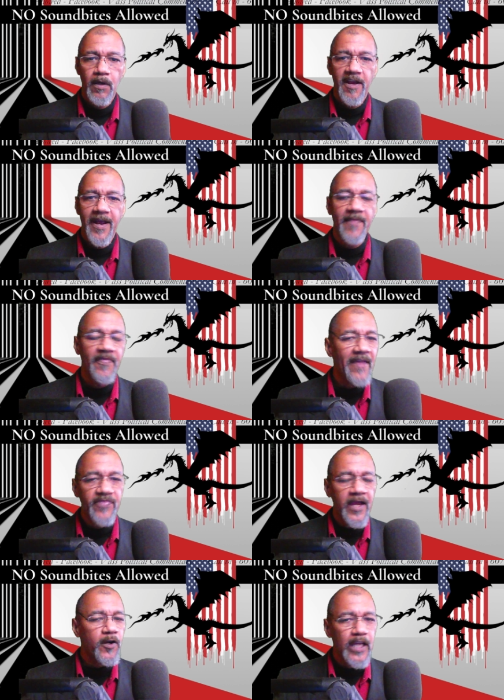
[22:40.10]
and that
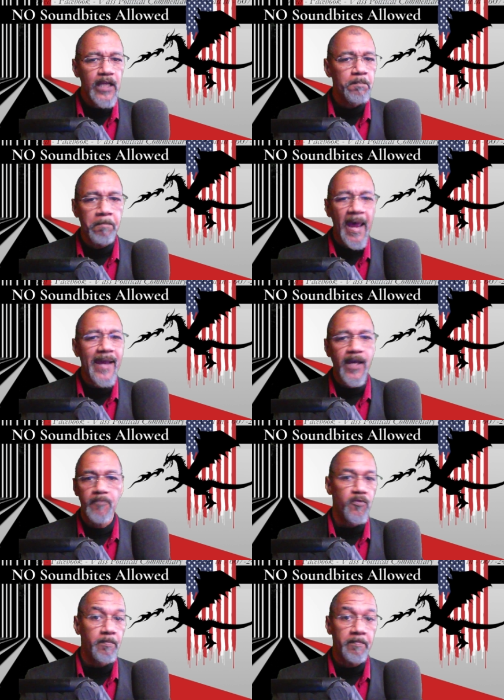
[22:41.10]
they are getting backup
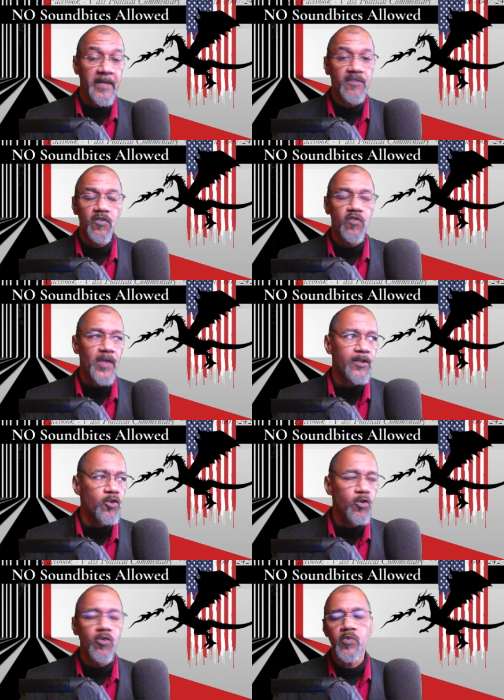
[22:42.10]
from places like
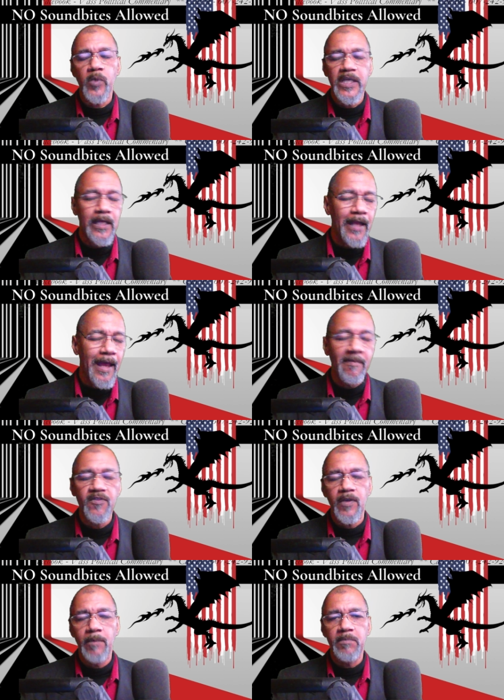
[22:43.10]
Newsweek and
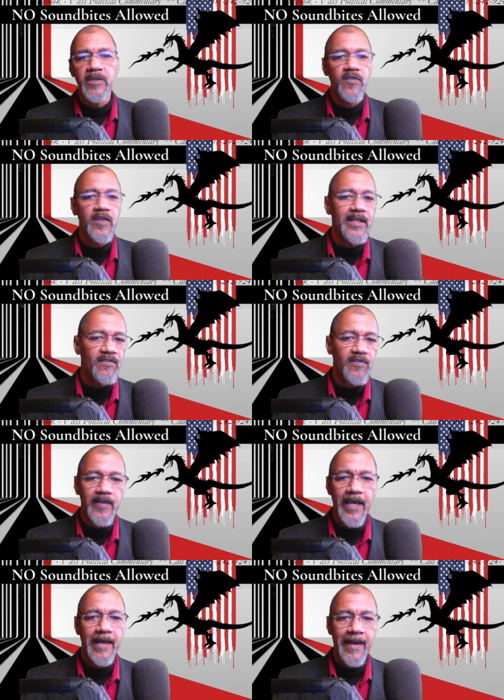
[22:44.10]
MSNBC and
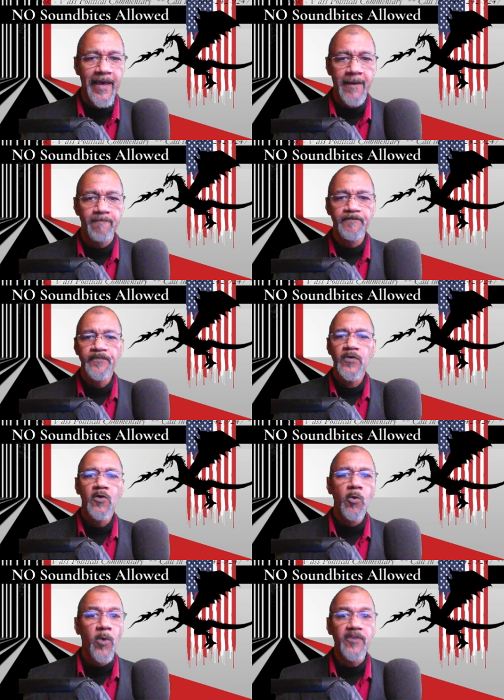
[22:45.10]
CNN
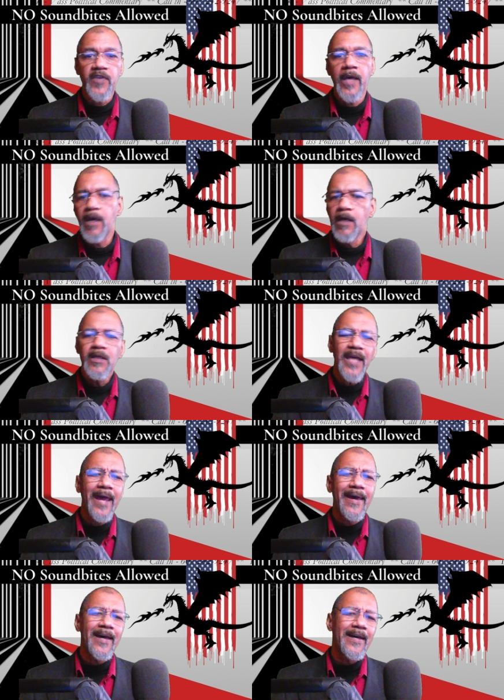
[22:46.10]
who are saying,
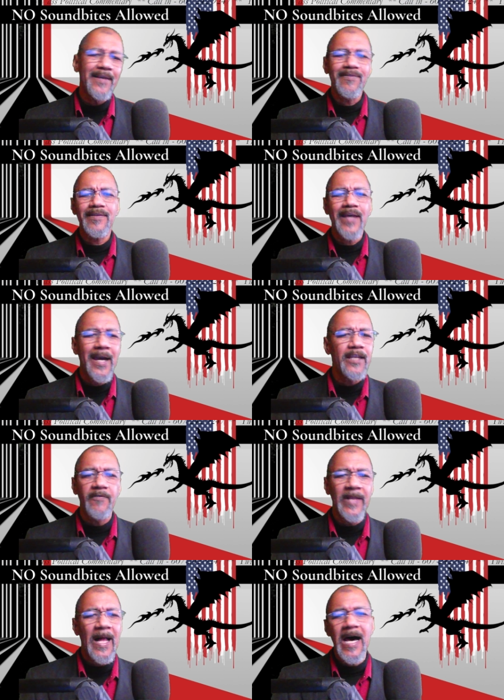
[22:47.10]
yeah, it's kind of a
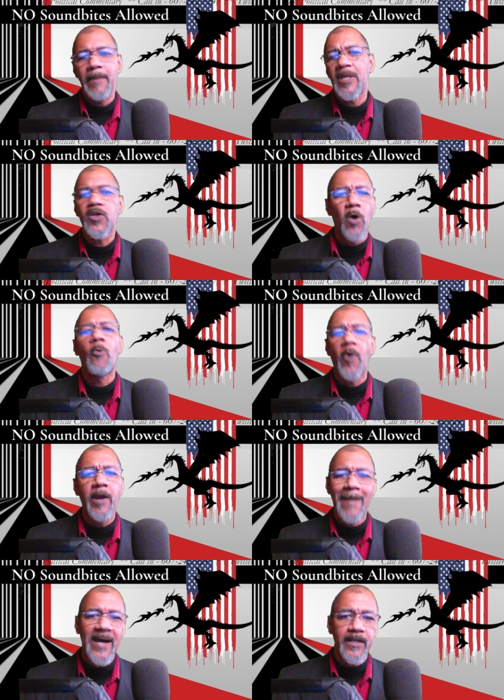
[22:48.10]
lie, but don't worry
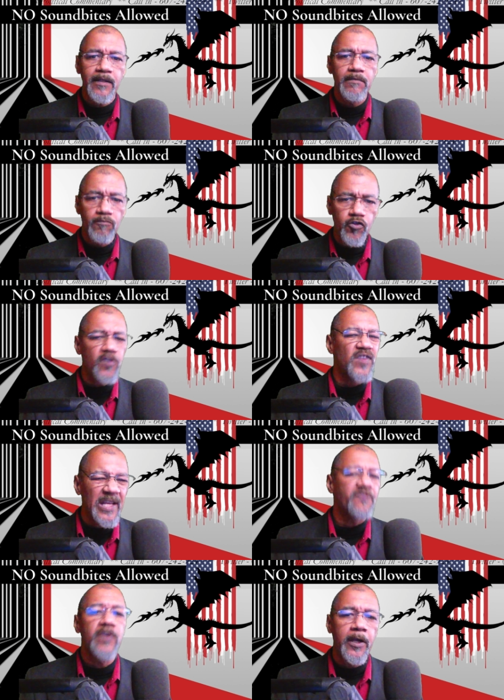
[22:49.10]
about it. Just
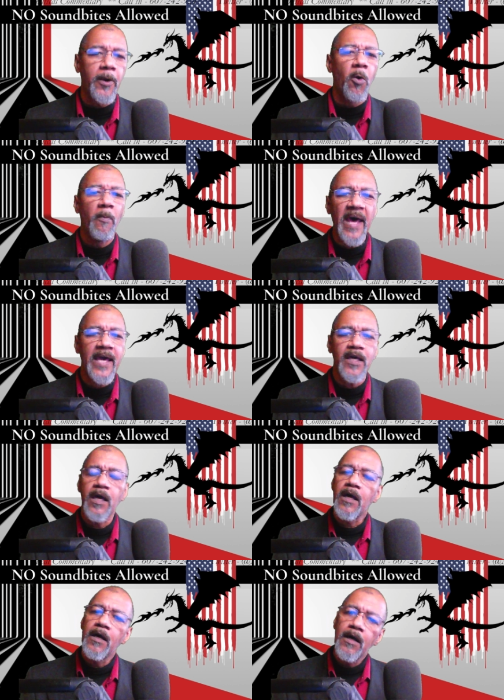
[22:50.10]
listen and obey.
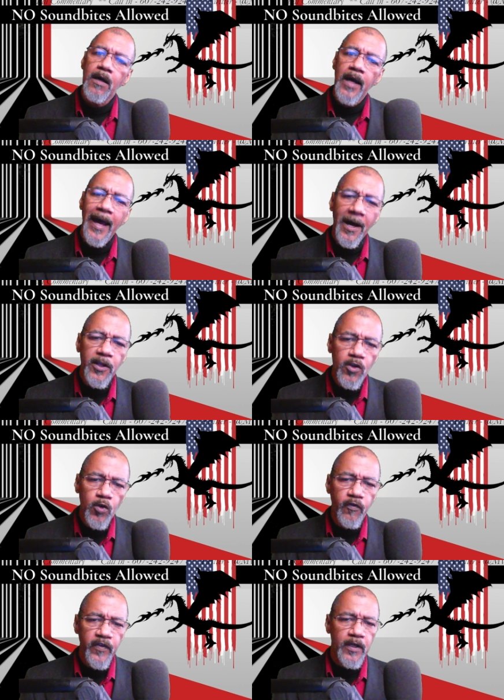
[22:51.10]
How do you
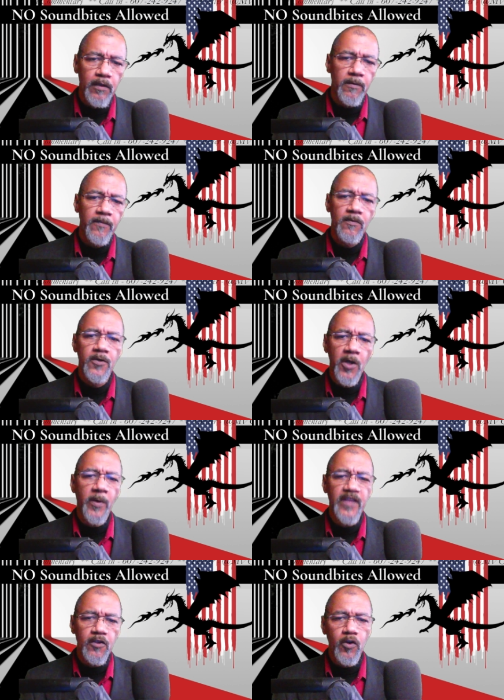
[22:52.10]
feel knowing
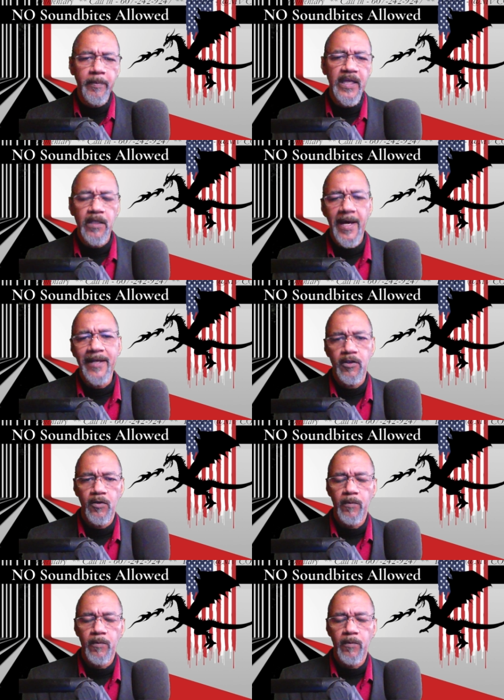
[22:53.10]
that you're being lied to?